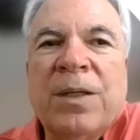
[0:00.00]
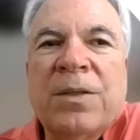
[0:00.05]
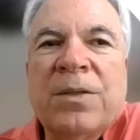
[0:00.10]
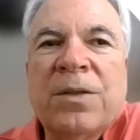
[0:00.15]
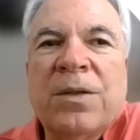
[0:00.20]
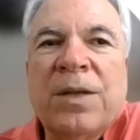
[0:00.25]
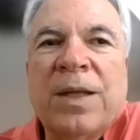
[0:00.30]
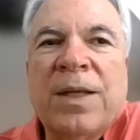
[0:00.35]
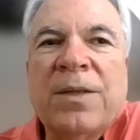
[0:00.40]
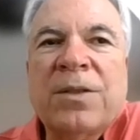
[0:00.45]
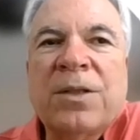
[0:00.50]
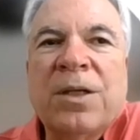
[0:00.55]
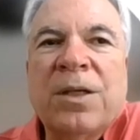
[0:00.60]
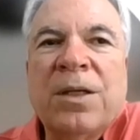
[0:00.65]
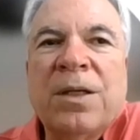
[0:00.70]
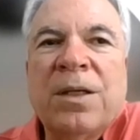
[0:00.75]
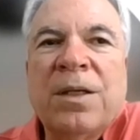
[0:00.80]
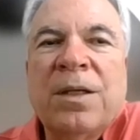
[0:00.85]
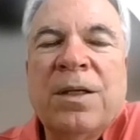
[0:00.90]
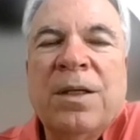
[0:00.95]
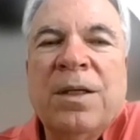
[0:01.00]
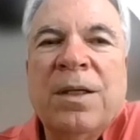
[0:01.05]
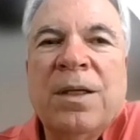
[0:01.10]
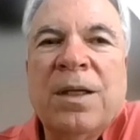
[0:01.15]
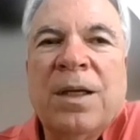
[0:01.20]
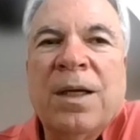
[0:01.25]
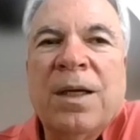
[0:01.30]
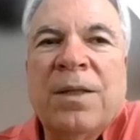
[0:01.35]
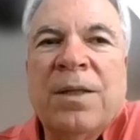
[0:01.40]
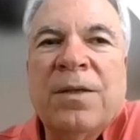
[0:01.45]
So that's going to
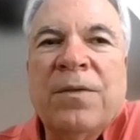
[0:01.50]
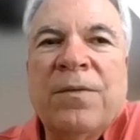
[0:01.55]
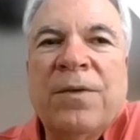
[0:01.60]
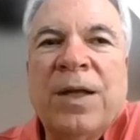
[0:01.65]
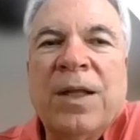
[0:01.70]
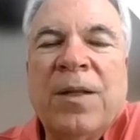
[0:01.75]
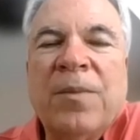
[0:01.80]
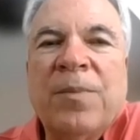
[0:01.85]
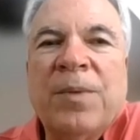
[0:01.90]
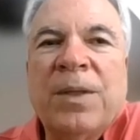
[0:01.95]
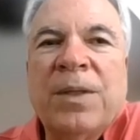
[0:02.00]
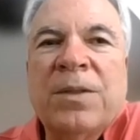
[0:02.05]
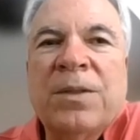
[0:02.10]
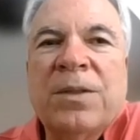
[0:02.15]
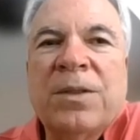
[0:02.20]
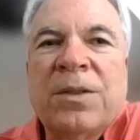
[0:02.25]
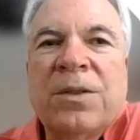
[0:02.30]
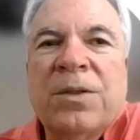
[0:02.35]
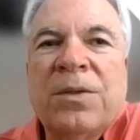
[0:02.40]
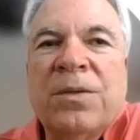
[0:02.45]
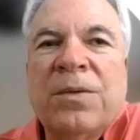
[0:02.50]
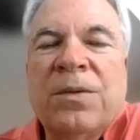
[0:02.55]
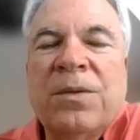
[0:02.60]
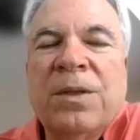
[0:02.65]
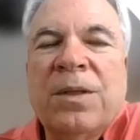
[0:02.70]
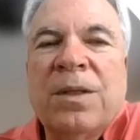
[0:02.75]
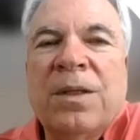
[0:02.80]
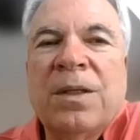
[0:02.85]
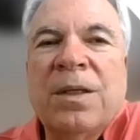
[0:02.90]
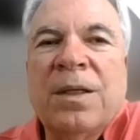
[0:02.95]
develop into,
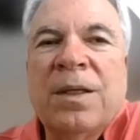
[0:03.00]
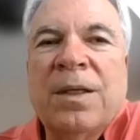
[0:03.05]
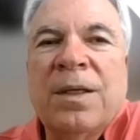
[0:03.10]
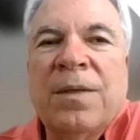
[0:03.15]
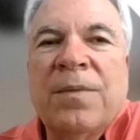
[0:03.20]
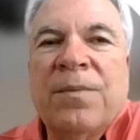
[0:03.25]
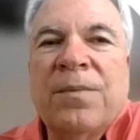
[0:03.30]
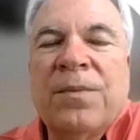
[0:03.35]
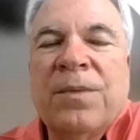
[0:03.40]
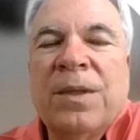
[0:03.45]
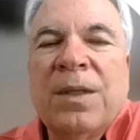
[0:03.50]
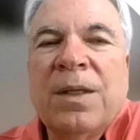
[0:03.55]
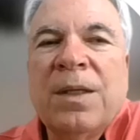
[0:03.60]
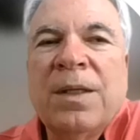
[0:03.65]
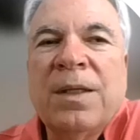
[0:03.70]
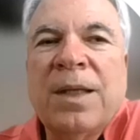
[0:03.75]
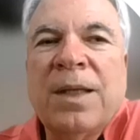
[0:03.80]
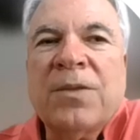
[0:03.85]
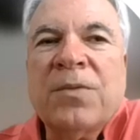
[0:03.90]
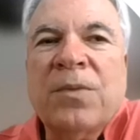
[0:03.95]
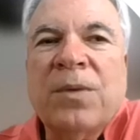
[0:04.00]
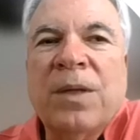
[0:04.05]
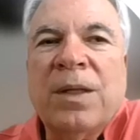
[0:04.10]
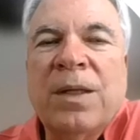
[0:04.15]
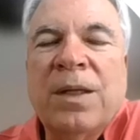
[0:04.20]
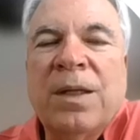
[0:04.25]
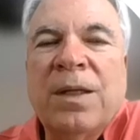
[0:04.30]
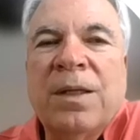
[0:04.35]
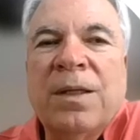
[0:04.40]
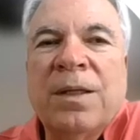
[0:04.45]
that's where
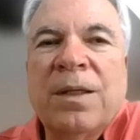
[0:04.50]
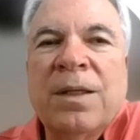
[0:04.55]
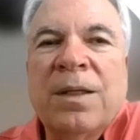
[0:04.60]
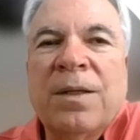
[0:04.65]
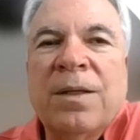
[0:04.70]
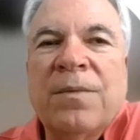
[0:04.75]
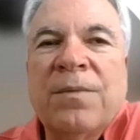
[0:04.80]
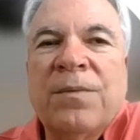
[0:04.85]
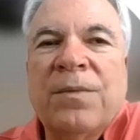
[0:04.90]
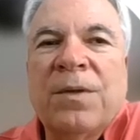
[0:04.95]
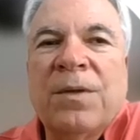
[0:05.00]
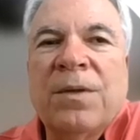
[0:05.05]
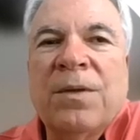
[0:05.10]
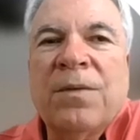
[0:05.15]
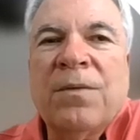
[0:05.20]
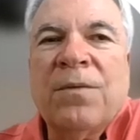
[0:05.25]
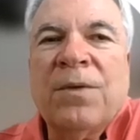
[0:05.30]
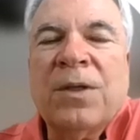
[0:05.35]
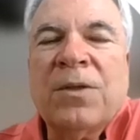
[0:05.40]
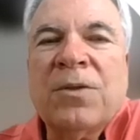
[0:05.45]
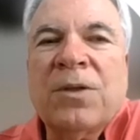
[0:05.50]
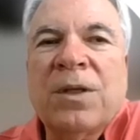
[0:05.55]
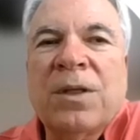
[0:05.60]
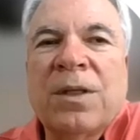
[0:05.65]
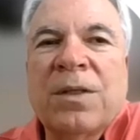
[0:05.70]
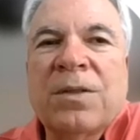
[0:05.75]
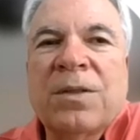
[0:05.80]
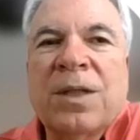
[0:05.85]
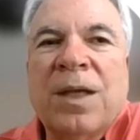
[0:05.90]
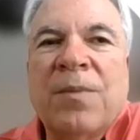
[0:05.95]
the
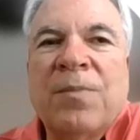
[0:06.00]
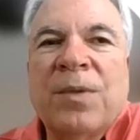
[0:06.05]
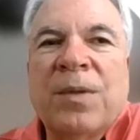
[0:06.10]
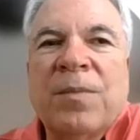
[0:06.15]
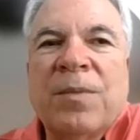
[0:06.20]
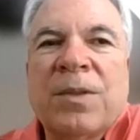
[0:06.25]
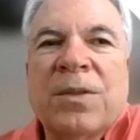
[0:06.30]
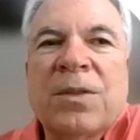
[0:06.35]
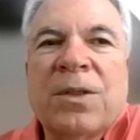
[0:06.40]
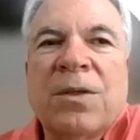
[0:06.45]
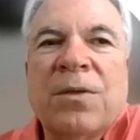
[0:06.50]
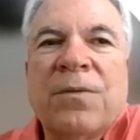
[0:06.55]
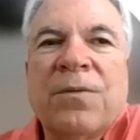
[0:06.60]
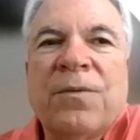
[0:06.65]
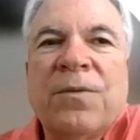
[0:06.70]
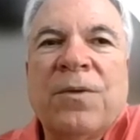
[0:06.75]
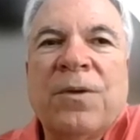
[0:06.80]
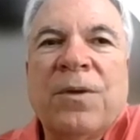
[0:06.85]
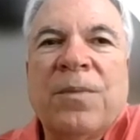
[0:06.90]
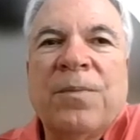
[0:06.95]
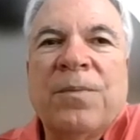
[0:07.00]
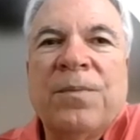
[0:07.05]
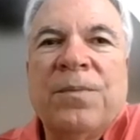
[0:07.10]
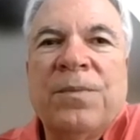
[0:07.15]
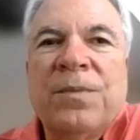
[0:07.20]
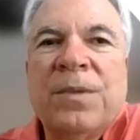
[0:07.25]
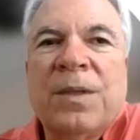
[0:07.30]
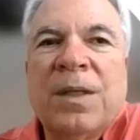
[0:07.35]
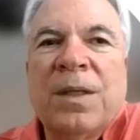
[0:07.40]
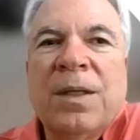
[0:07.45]
ventricular septum is going to form.
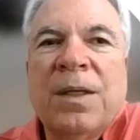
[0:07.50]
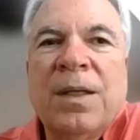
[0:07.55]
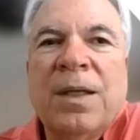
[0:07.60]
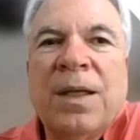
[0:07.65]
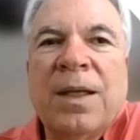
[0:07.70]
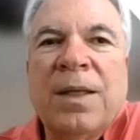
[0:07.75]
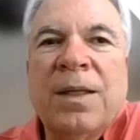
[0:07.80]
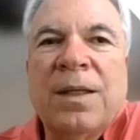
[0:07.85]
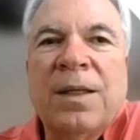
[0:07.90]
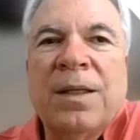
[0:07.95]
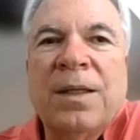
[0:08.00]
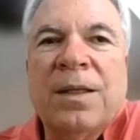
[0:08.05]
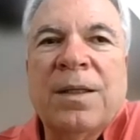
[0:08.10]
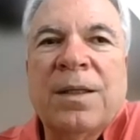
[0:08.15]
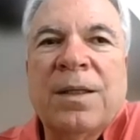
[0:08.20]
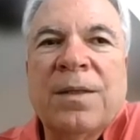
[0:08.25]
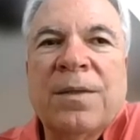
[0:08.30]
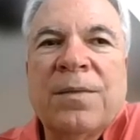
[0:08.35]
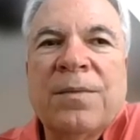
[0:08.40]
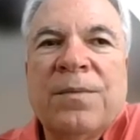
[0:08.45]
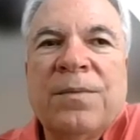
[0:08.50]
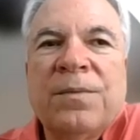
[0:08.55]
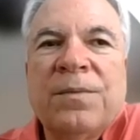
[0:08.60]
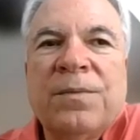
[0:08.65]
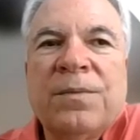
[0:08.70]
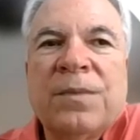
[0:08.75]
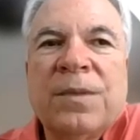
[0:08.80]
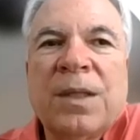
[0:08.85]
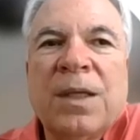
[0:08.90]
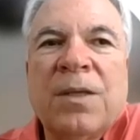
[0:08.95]
at the
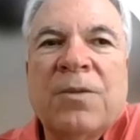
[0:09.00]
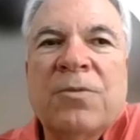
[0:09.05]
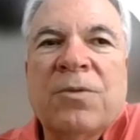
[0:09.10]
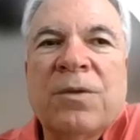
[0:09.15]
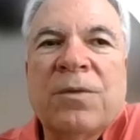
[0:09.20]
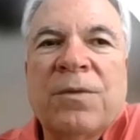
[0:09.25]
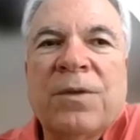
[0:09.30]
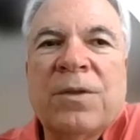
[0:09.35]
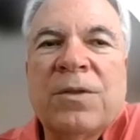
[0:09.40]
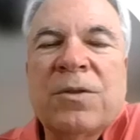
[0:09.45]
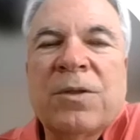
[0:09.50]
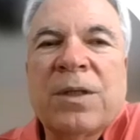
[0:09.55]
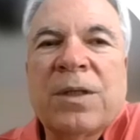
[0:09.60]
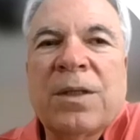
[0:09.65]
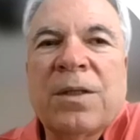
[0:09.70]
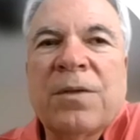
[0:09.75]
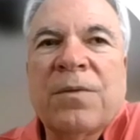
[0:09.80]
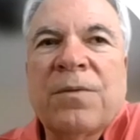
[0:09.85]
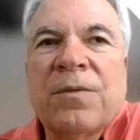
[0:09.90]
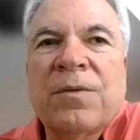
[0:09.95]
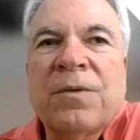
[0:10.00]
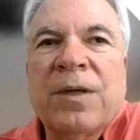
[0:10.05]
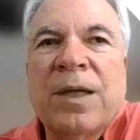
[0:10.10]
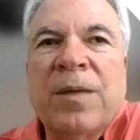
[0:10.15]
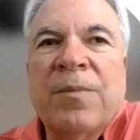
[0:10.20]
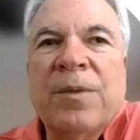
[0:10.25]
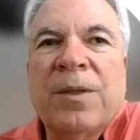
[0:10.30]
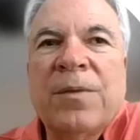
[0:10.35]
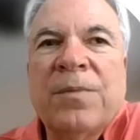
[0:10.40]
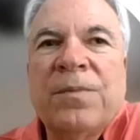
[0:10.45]
intraventricular
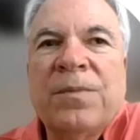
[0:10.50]
foramen.